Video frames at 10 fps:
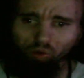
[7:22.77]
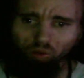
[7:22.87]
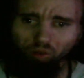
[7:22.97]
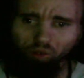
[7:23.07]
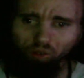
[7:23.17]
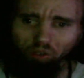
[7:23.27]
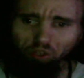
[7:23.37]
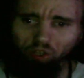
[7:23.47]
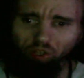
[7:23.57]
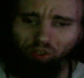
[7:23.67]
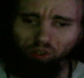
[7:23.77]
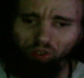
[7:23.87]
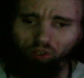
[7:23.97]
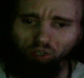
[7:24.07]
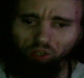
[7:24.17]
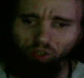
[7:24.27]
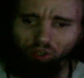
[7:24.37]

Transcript: No one is speaking in this clip.